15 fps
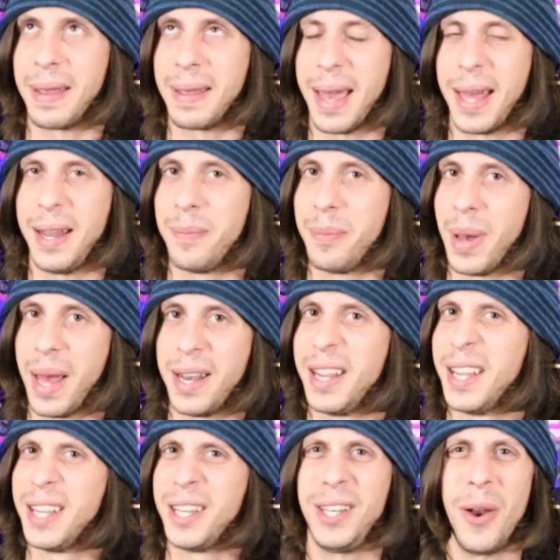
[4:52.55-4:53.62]
I get it, but
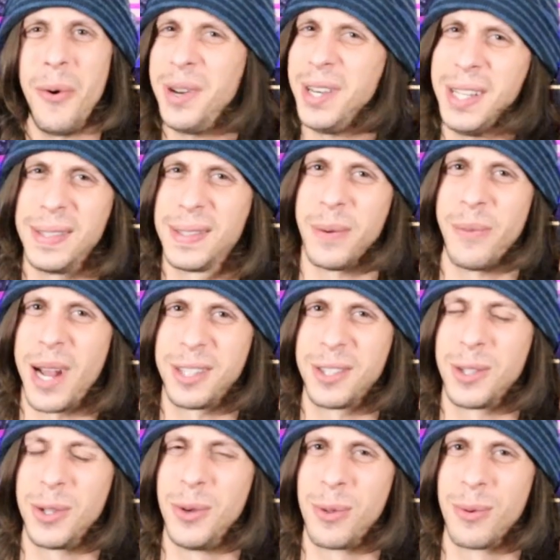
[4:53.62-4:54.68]
no one needs to
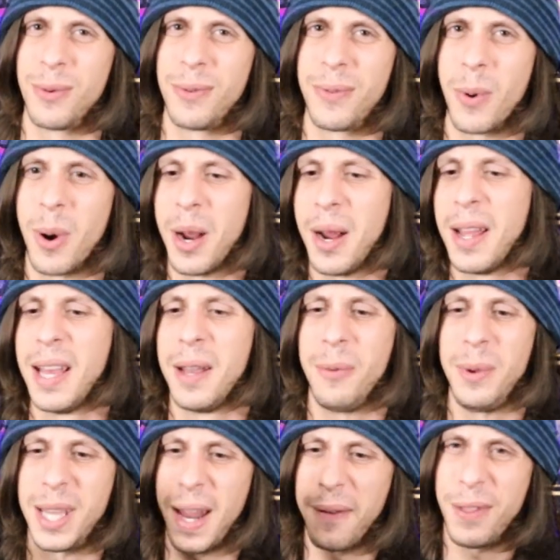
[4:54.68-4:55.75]
watch 2 through 4.
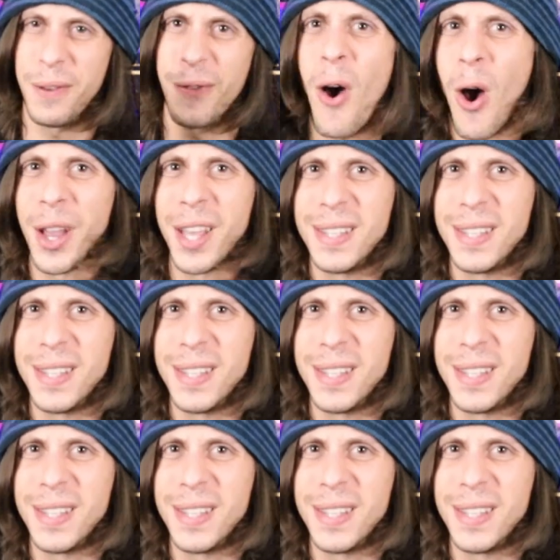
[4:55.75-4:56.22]
We could have The Fog